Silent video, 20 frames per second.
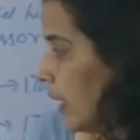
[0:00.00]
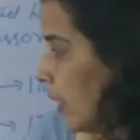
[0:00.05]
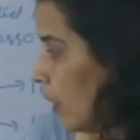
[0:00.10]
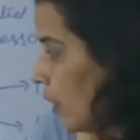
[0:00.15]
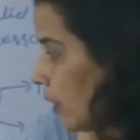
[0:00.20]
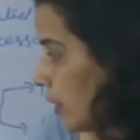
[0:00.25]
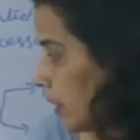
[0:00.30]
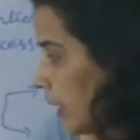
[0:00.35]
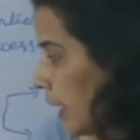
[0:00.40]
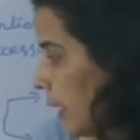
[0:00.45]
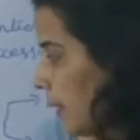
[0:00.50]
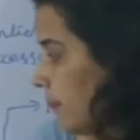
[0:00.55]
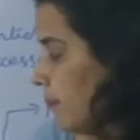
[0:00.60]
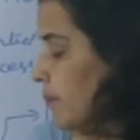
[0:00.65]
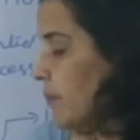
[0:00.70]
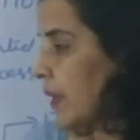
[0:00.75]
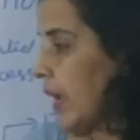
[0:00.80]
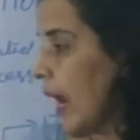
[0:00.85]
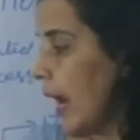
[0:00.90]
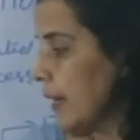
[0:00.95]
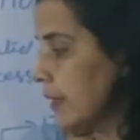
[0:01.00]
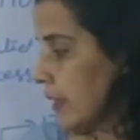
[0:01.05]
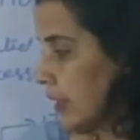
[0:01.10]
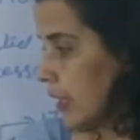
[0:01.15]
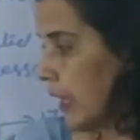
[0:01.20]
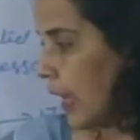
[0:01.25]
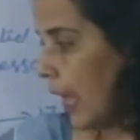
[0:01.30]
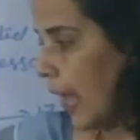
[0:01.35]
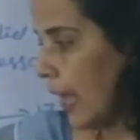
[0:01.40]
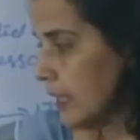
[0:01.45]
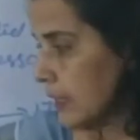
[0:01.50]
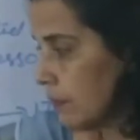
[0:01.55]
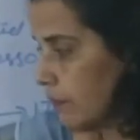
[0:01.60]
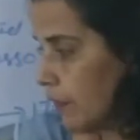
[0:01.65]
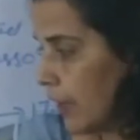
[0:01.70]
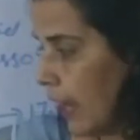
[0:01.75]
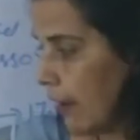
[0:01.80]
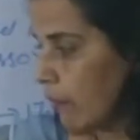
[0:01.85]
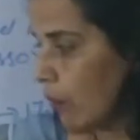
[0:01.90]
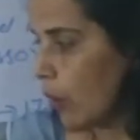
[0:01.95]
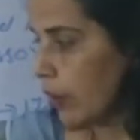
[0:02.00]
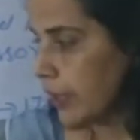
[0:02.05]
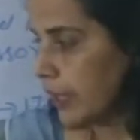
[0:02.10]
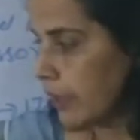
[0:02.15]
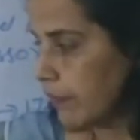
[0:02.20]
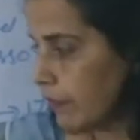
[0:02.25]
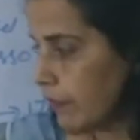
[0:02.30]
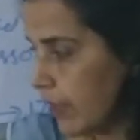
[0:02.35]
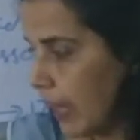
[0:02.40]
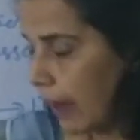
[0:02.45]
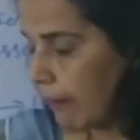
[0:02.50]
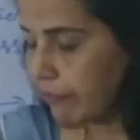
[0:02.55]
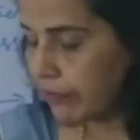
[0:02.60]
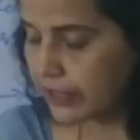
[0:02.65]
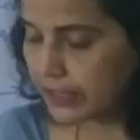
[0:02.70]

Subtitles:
okay. And as we have